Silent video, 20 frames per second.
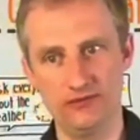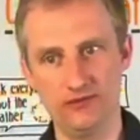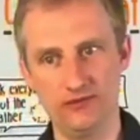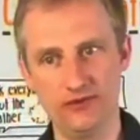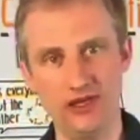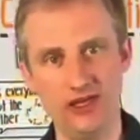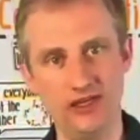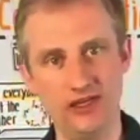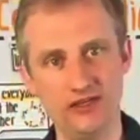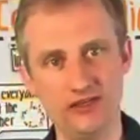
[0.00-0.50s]

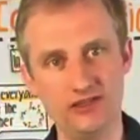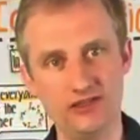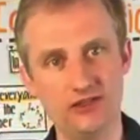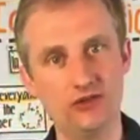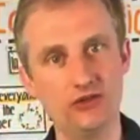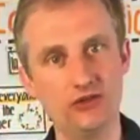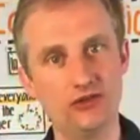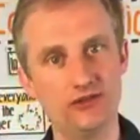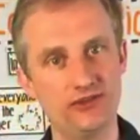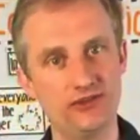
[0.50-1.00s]
And the
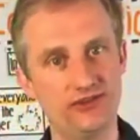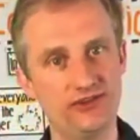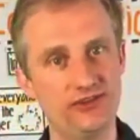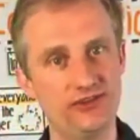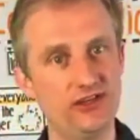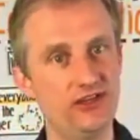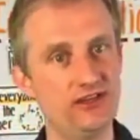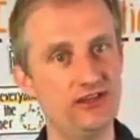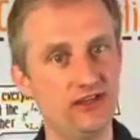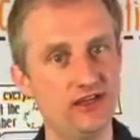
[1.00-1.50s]

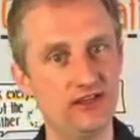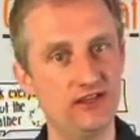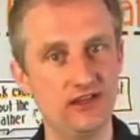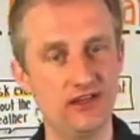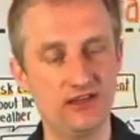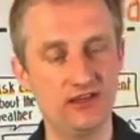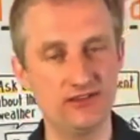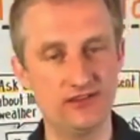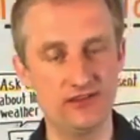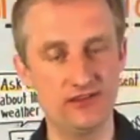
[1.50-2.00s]
facilitator
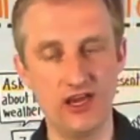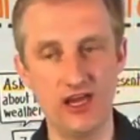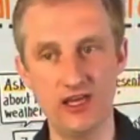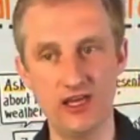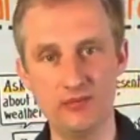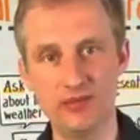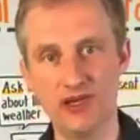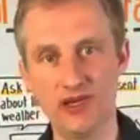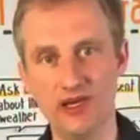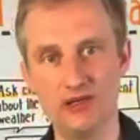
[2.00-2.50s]
has a high
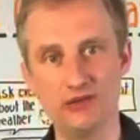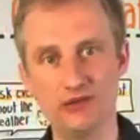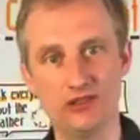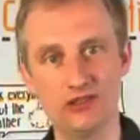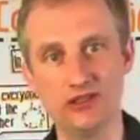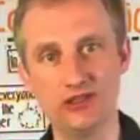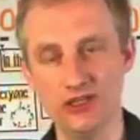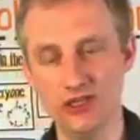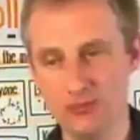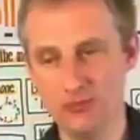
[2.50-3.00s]
power
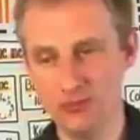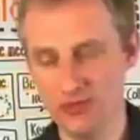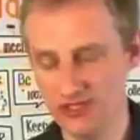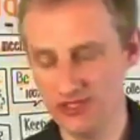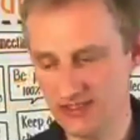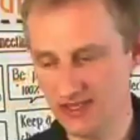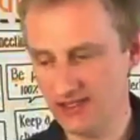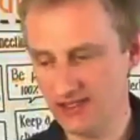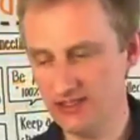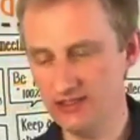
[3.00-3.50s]
by
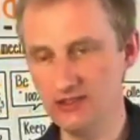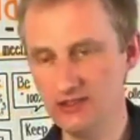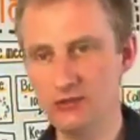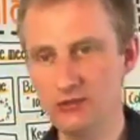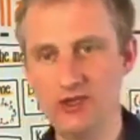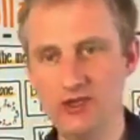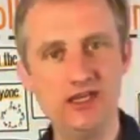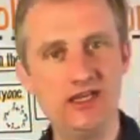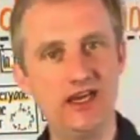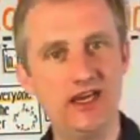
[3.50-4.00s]
taking
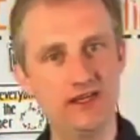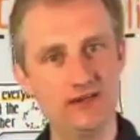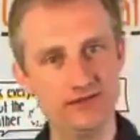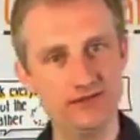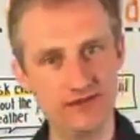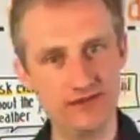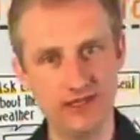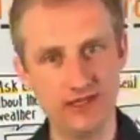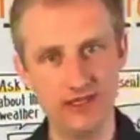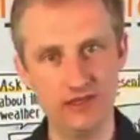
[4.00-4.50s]
away
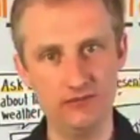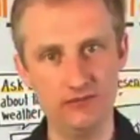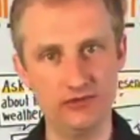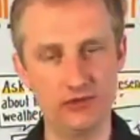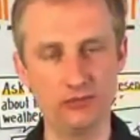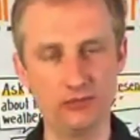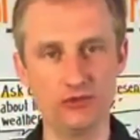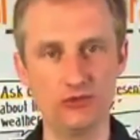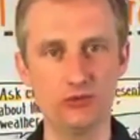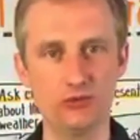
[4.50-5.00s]
lifetime
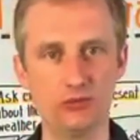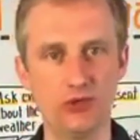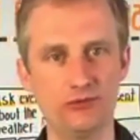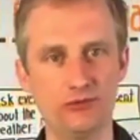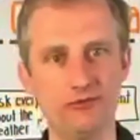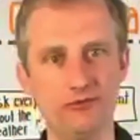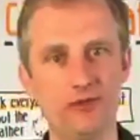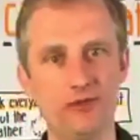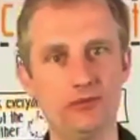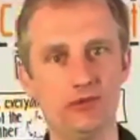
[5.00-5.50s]
from a group of
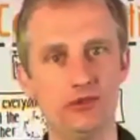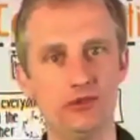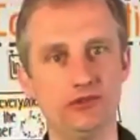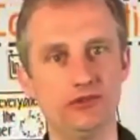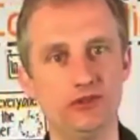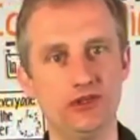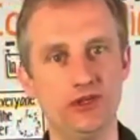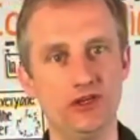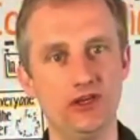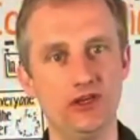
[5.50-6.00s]
people.
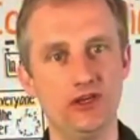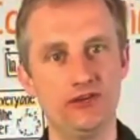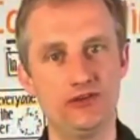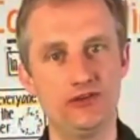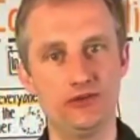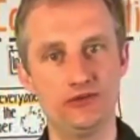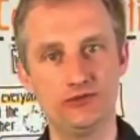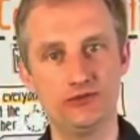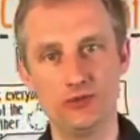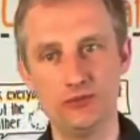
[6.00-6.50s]

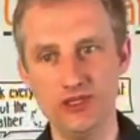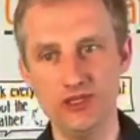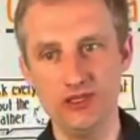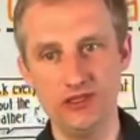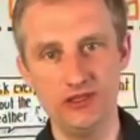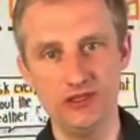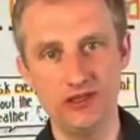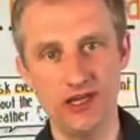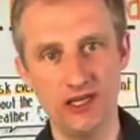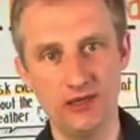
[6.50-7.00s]
So for
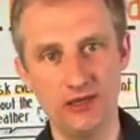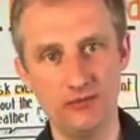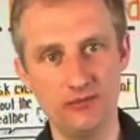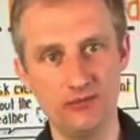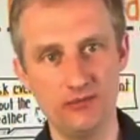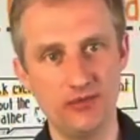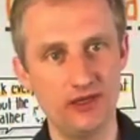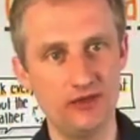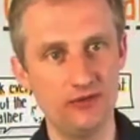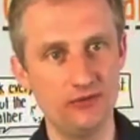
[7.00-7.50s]
me, I'm
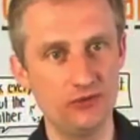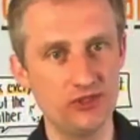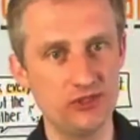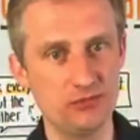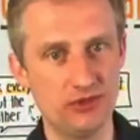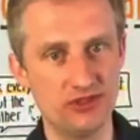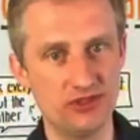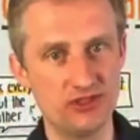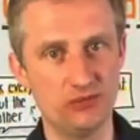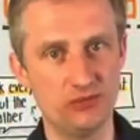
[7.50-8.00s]
in
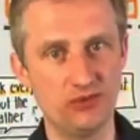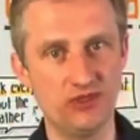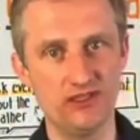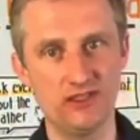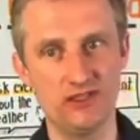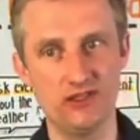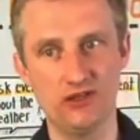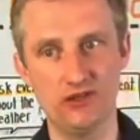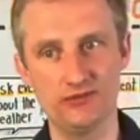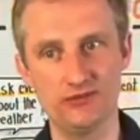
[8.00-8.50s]

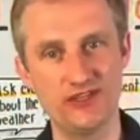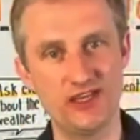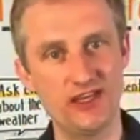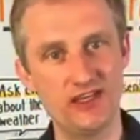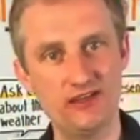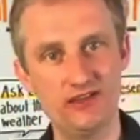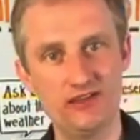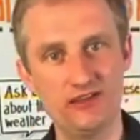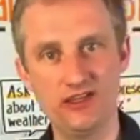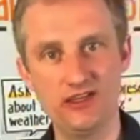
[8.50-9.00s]
responsibility of
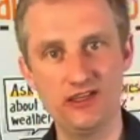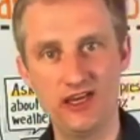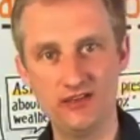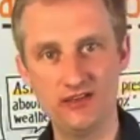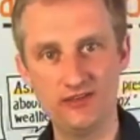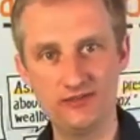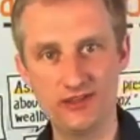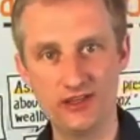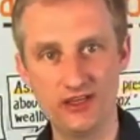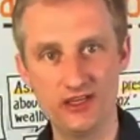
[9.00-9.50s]
taking the
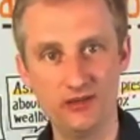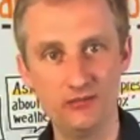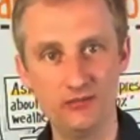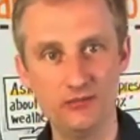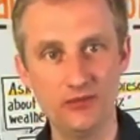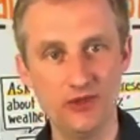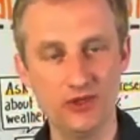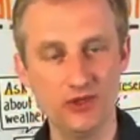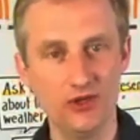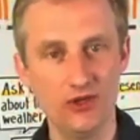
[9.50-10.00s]

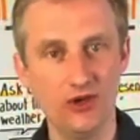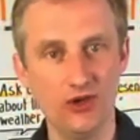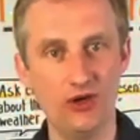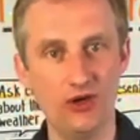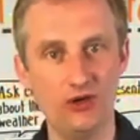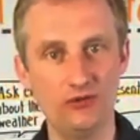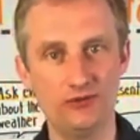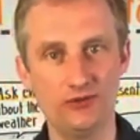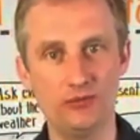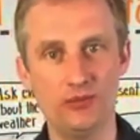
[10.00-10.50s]
lifetime
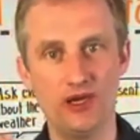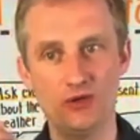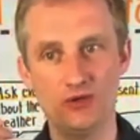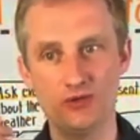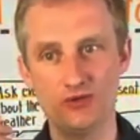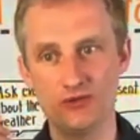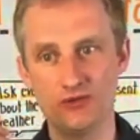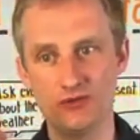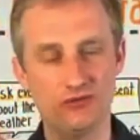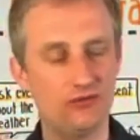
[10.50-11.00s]
of
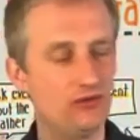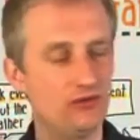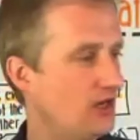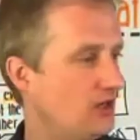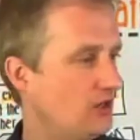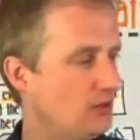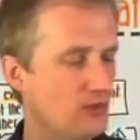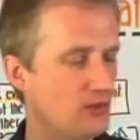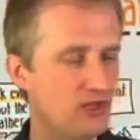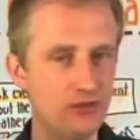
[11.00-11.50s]
about
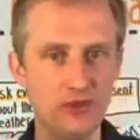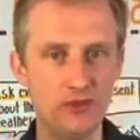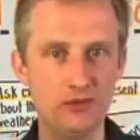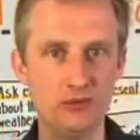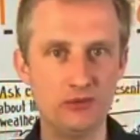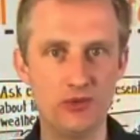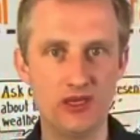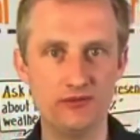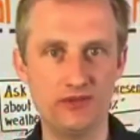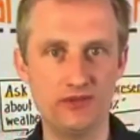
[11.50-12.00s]
how many people
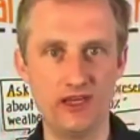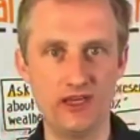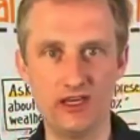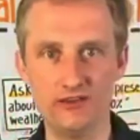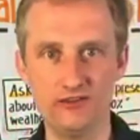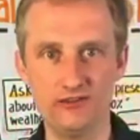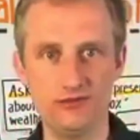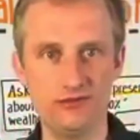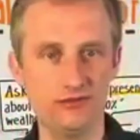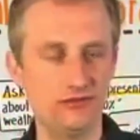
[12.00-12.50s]
we have
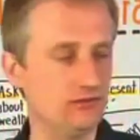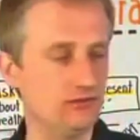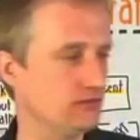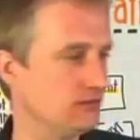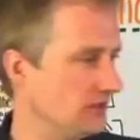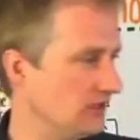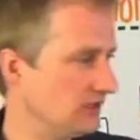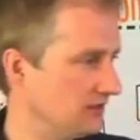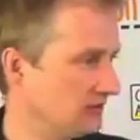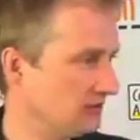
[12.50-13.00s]
live,
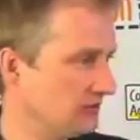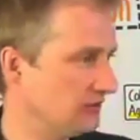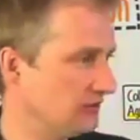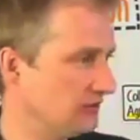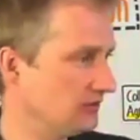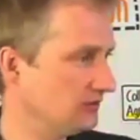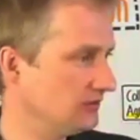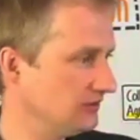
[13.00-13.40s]
I don't know.